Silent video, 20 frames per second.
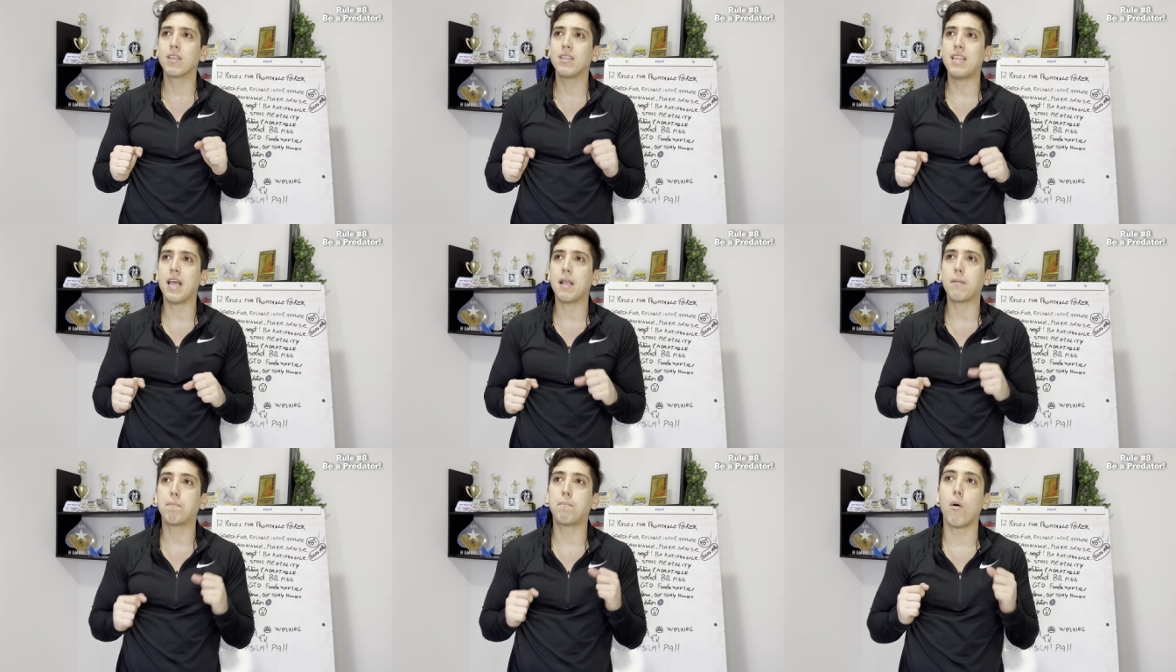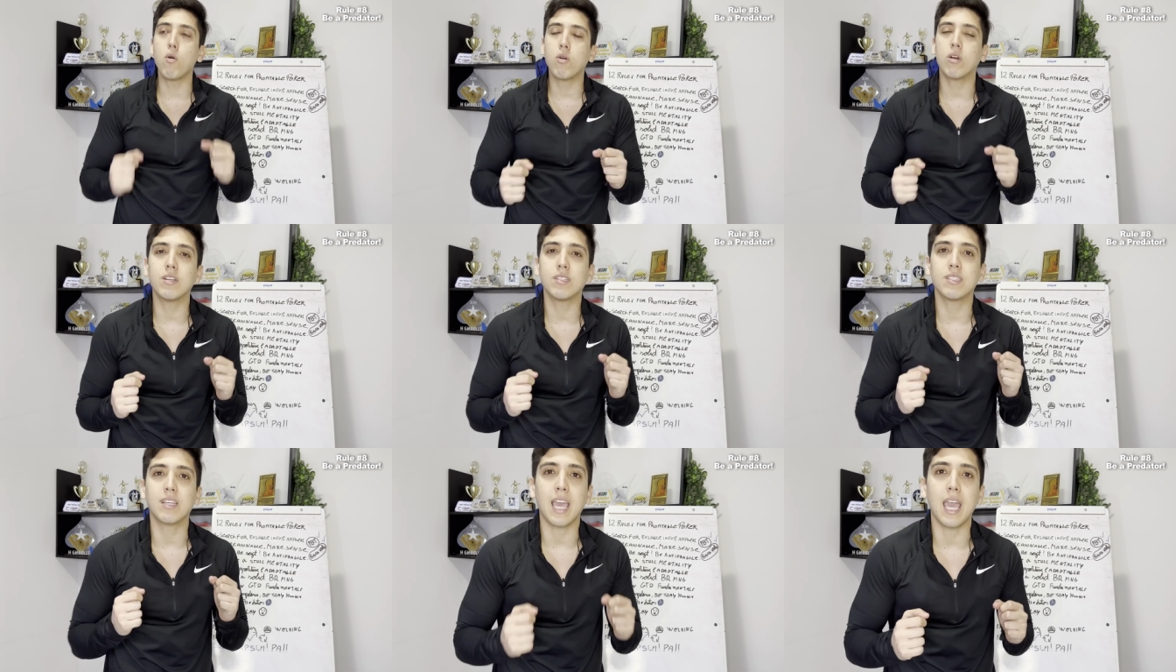that
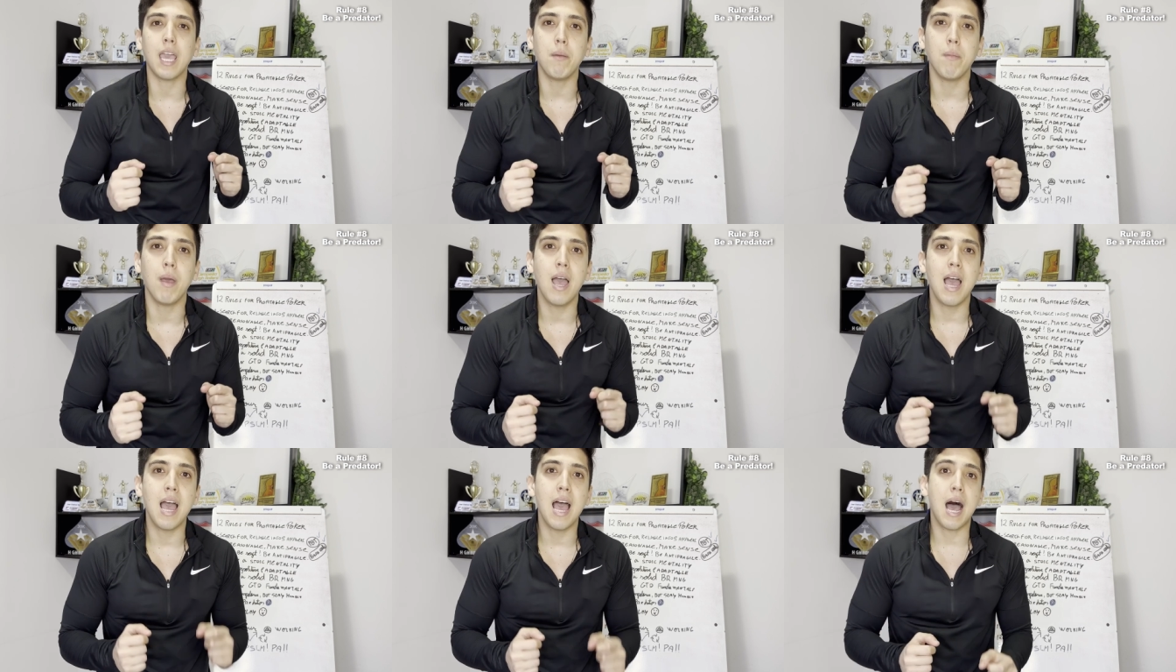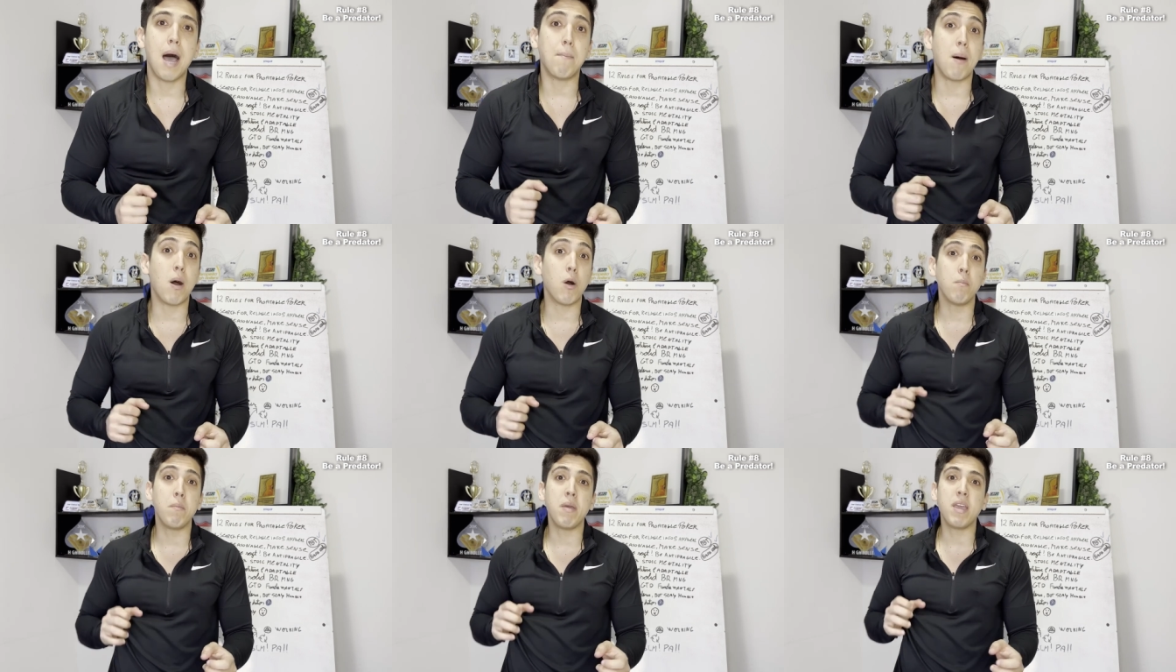poker is a game
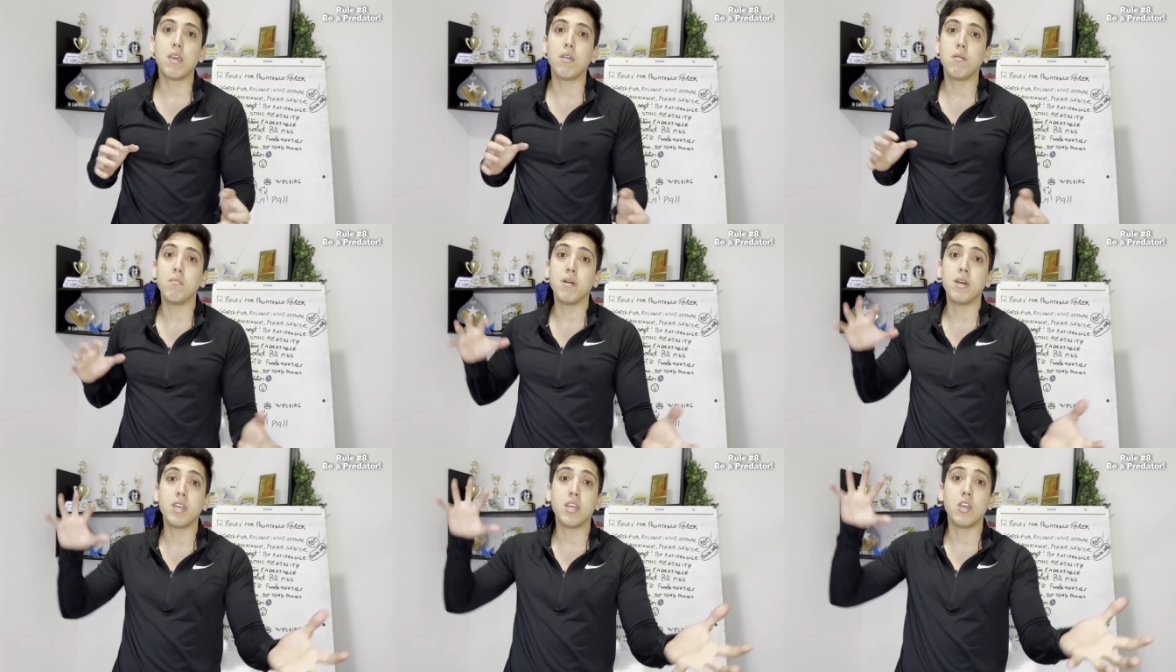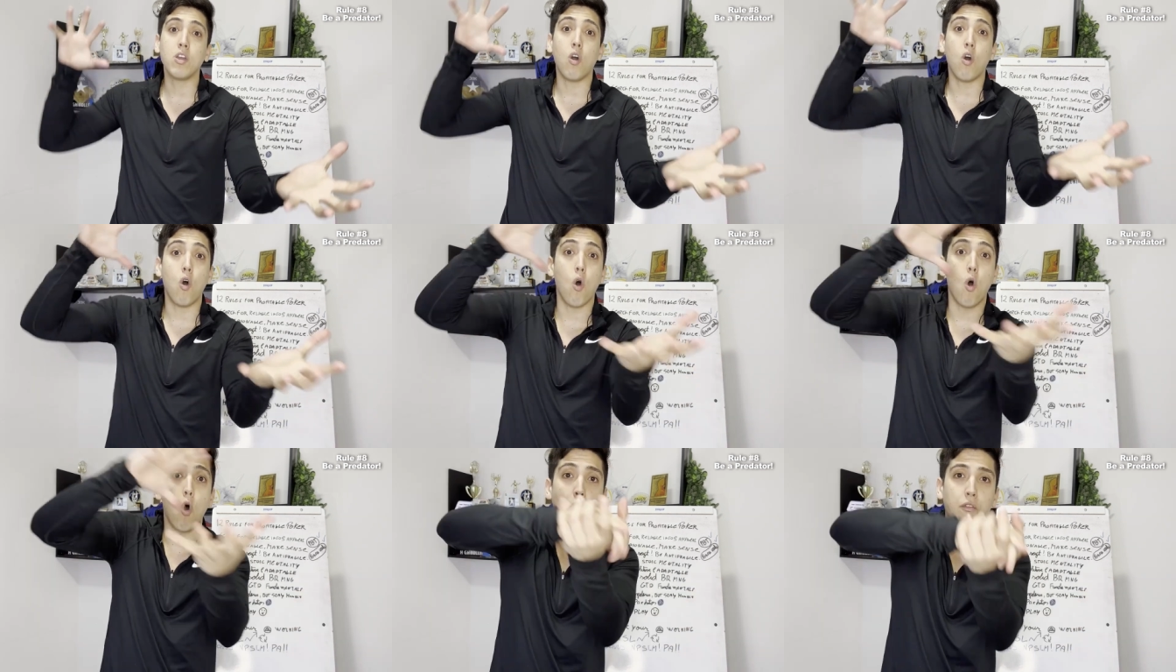about making money
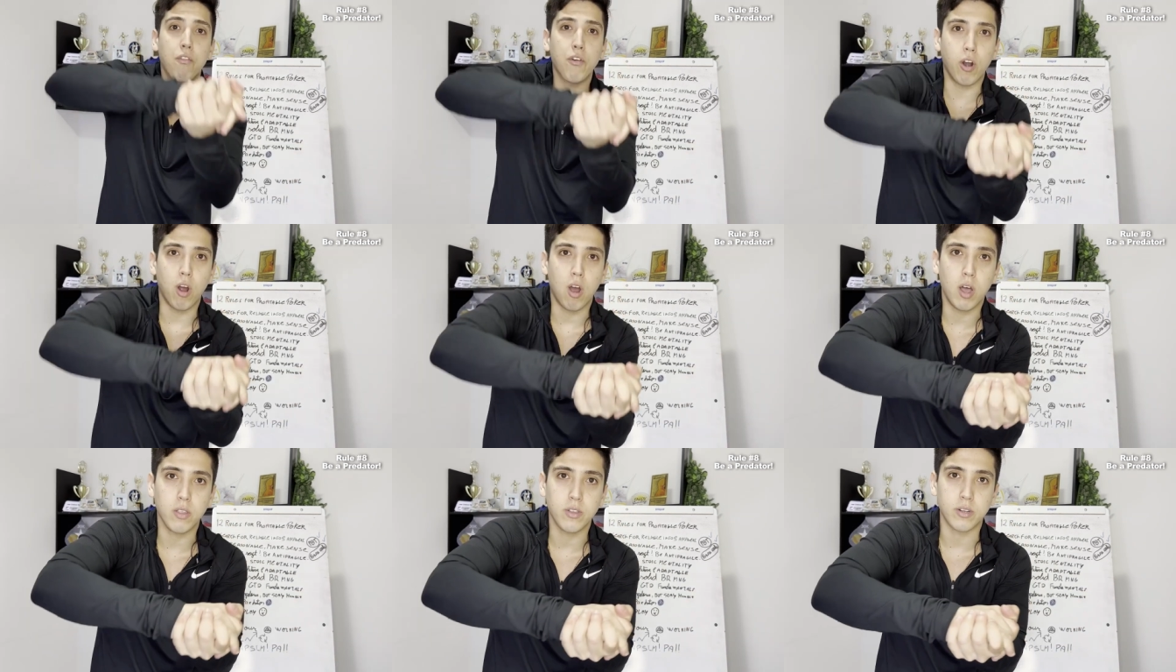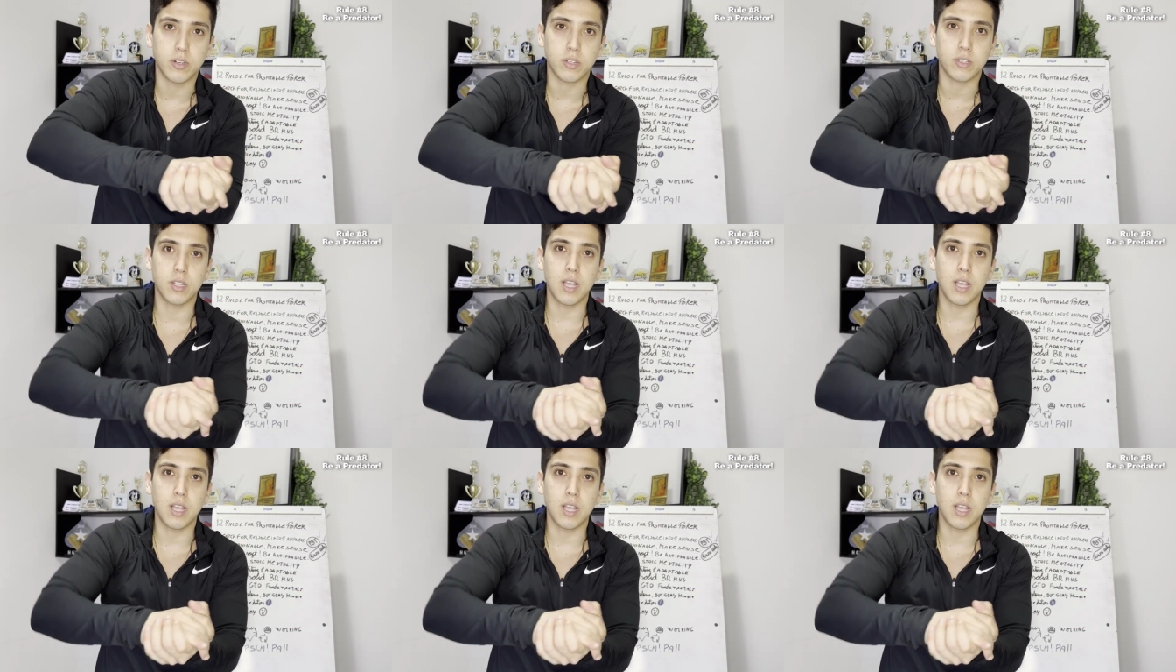over others